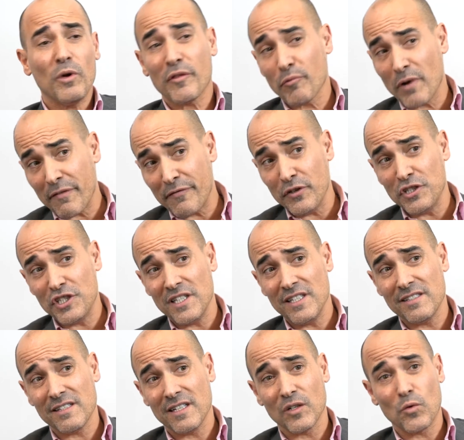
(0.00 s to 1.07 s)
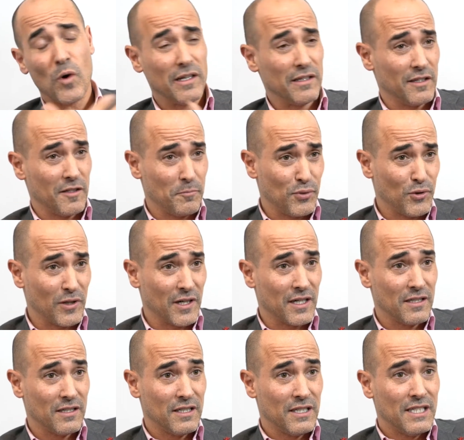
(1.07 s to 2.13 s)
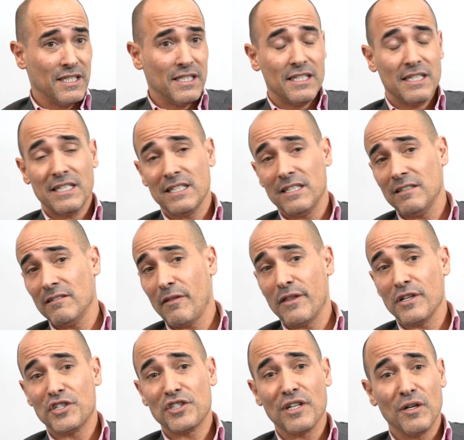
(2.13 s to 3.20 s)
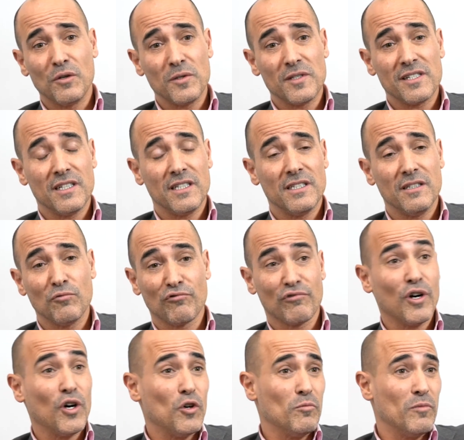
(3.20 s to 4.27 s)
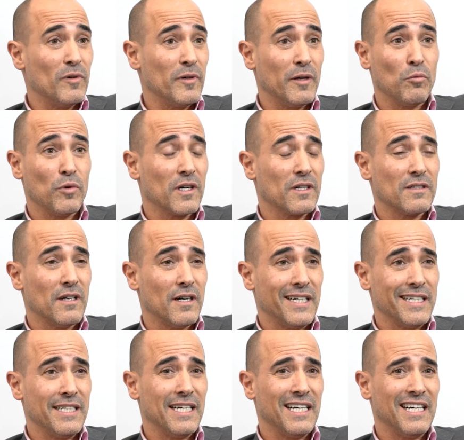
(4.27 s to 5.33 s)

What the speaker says: refugees in Kuala Lumpur. In the shows in Rome, we worked on